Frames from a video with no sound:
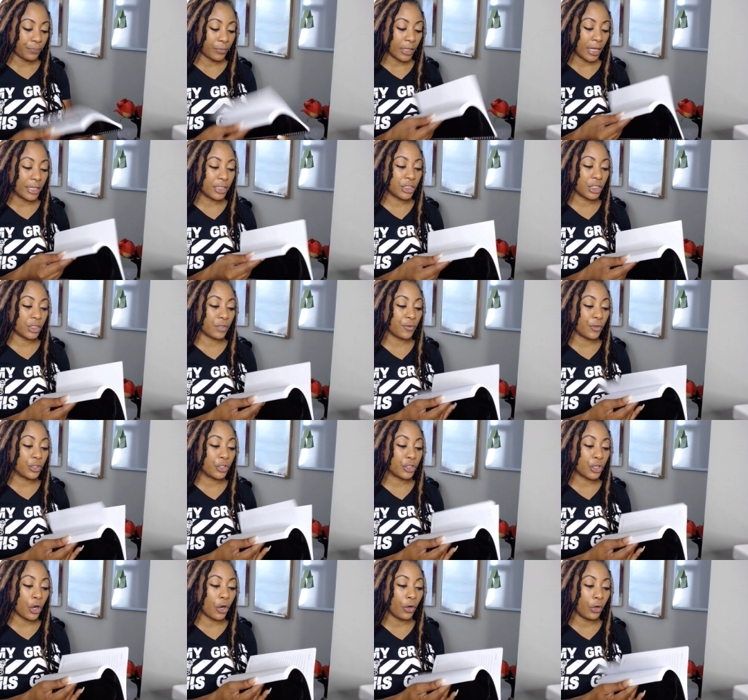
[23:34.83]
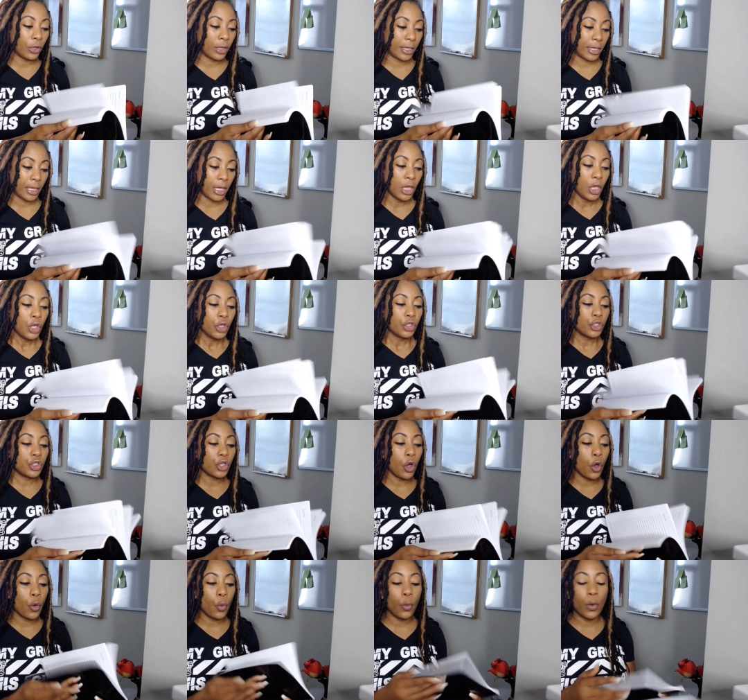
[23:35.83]
it's just for journaling.
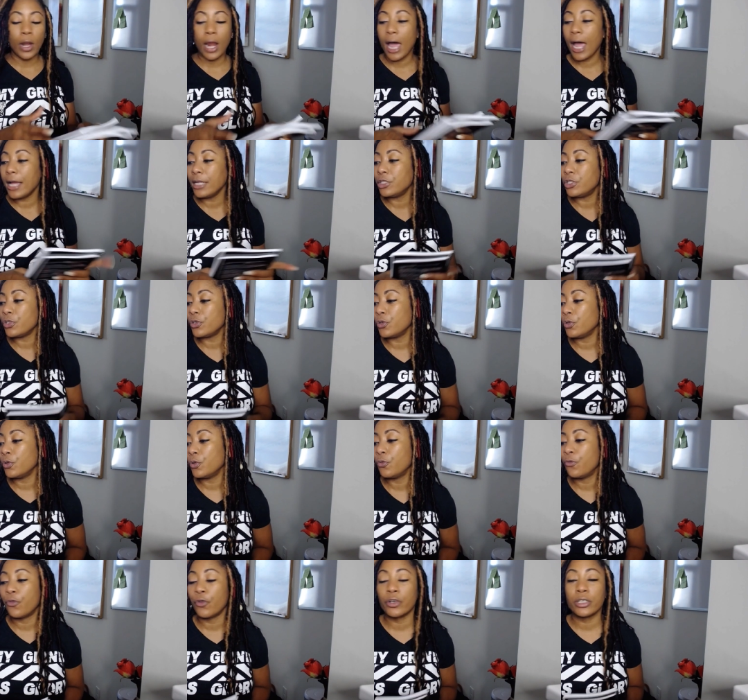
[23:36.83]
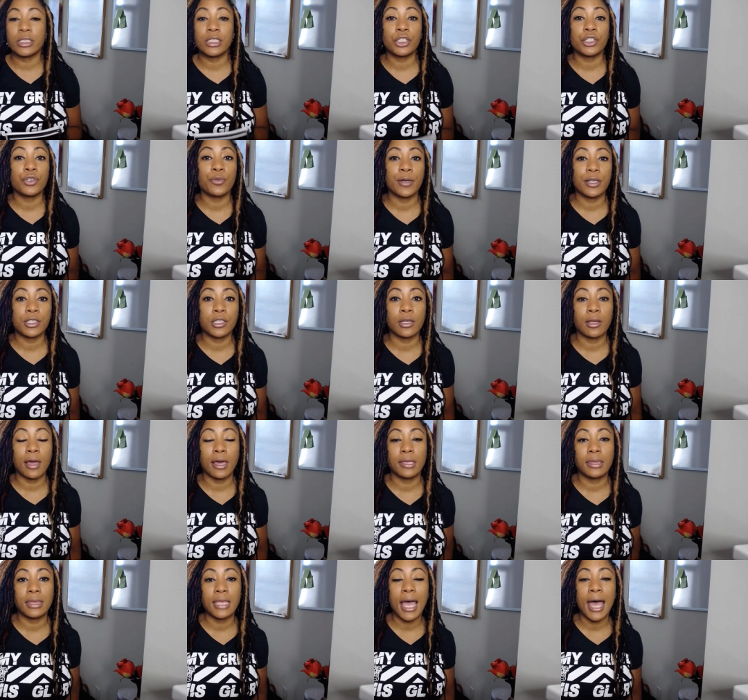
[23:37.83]
So what I do for a situation
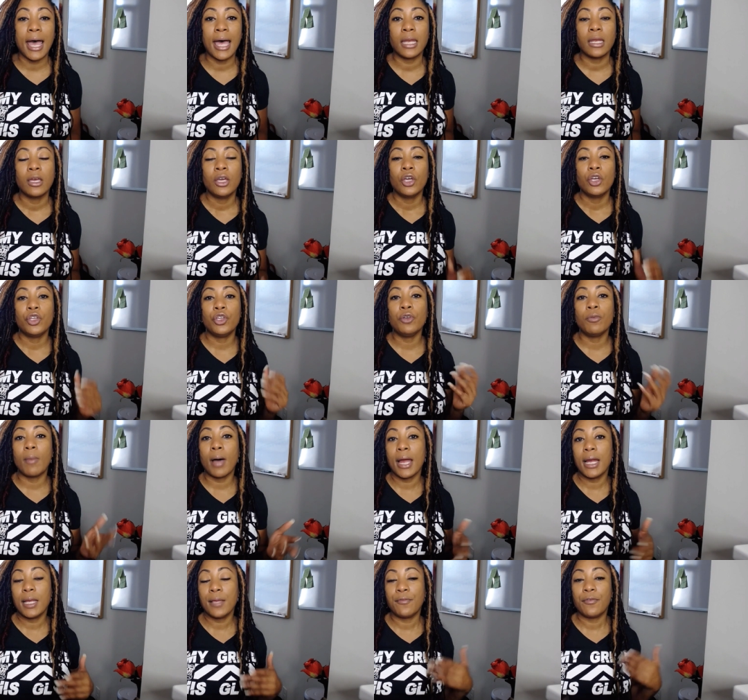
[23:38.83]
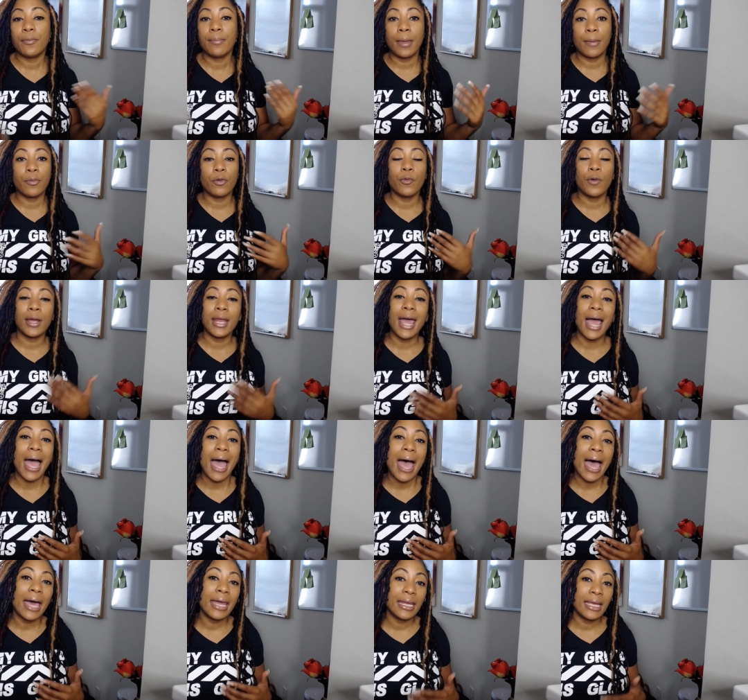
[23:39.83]
like that, you might even maybe want to
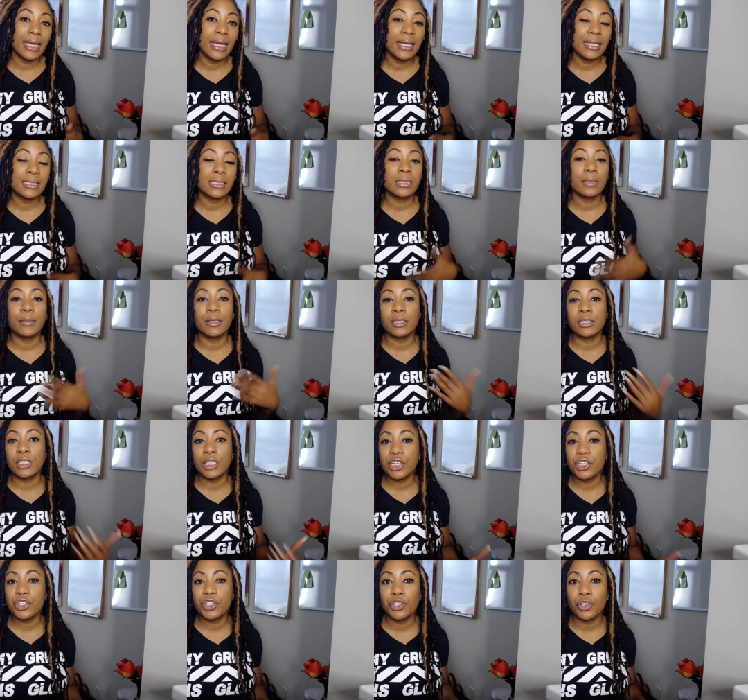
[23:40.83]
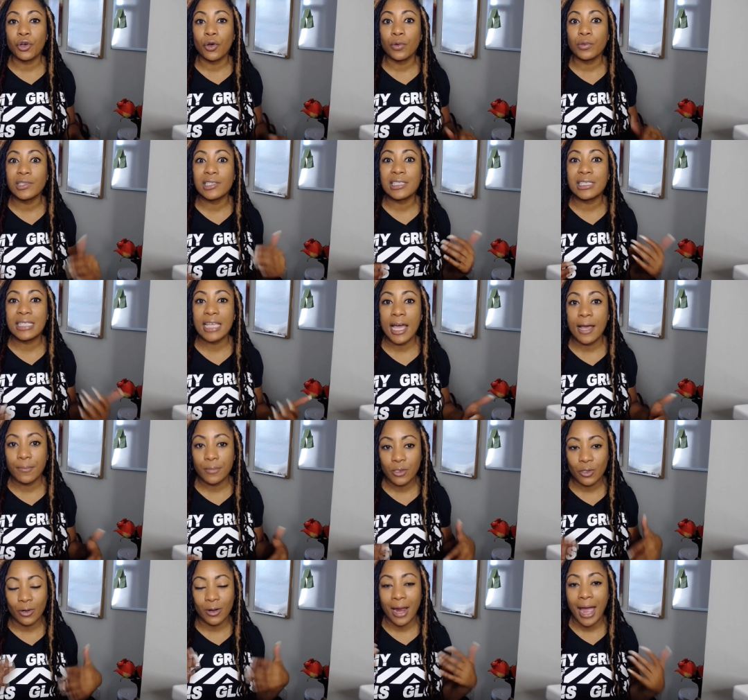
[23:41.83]
add in some additional
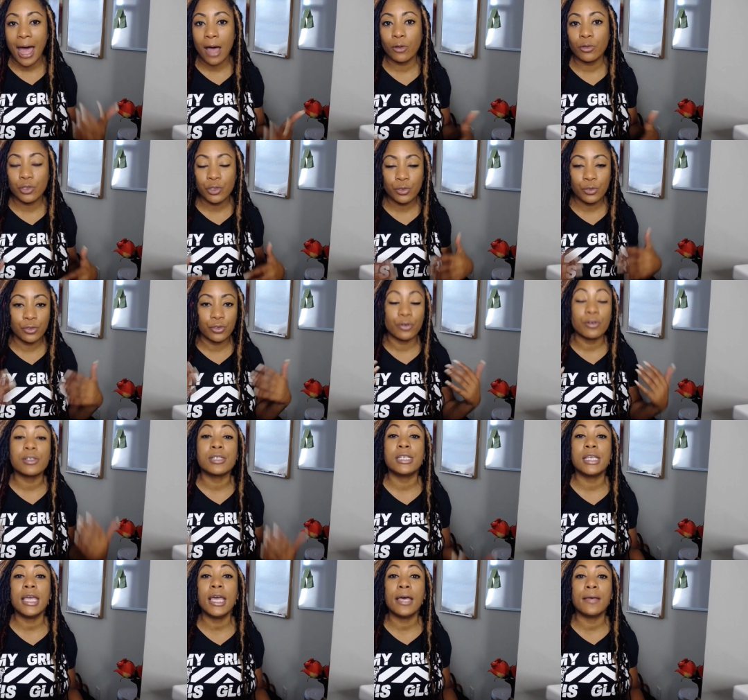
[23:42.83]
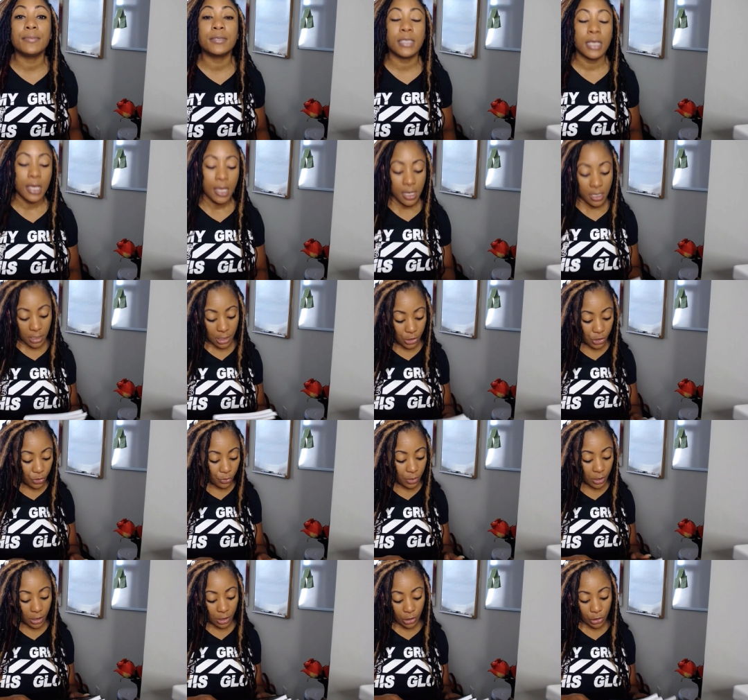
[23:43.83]
steps or how tos or tips that you
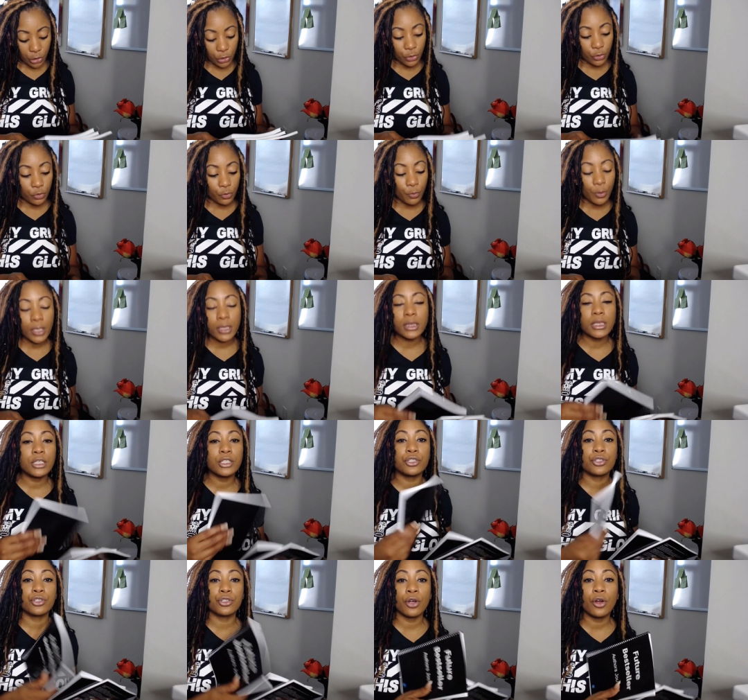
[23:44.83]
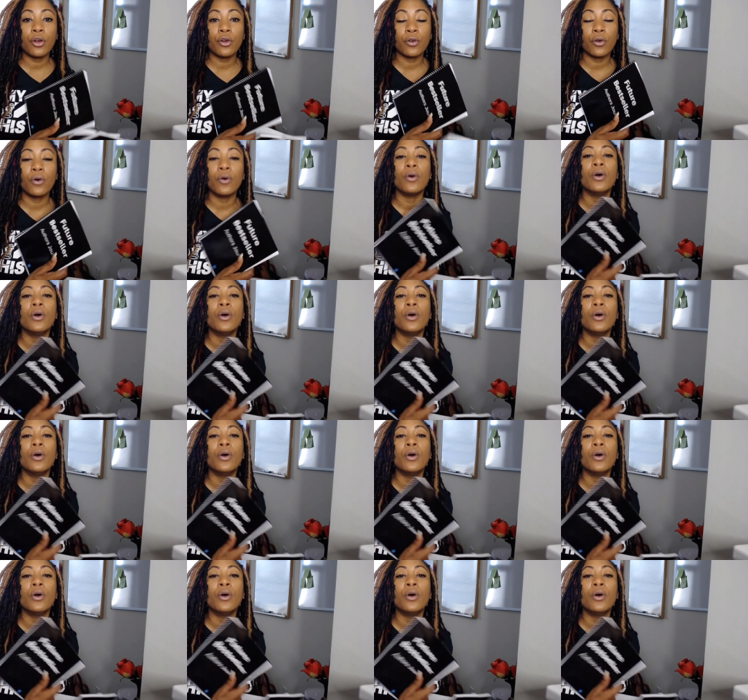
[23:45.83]
can include with this journal